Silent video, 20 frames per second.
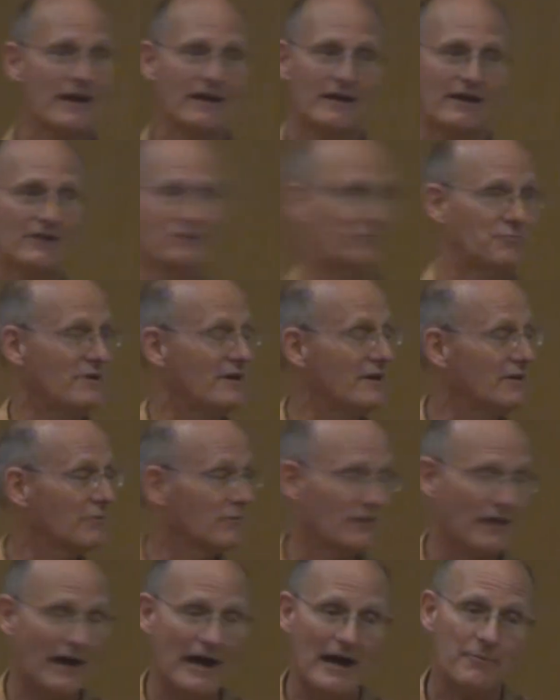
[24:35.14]
take as being
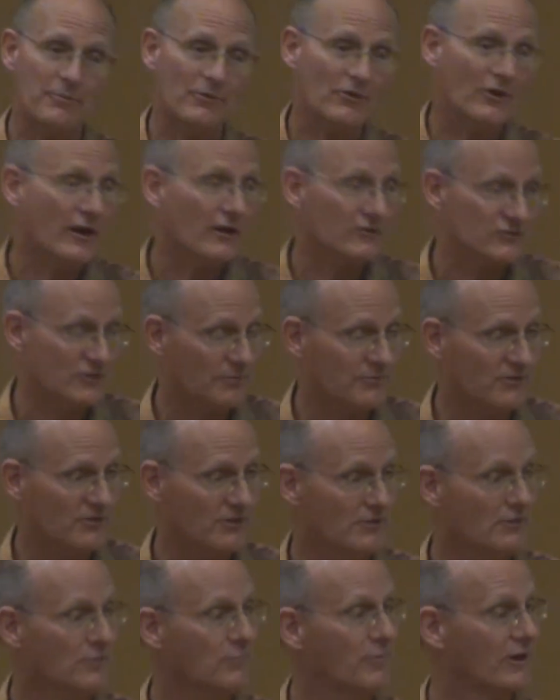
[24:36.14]
reliable or not, it's up to
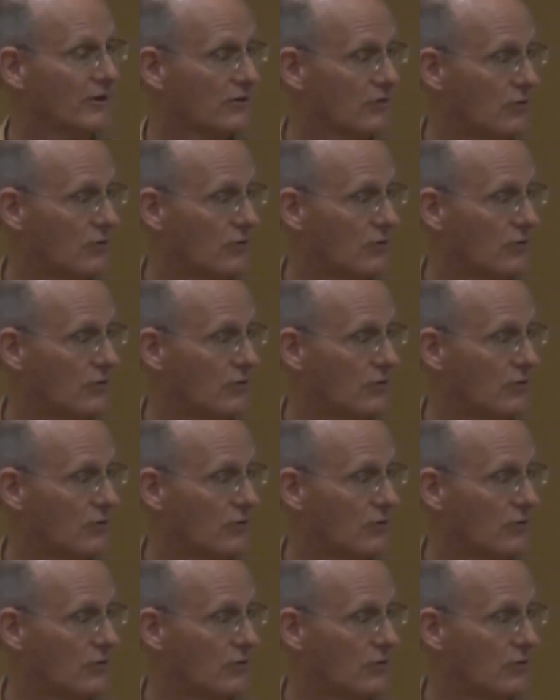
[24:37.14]
you, but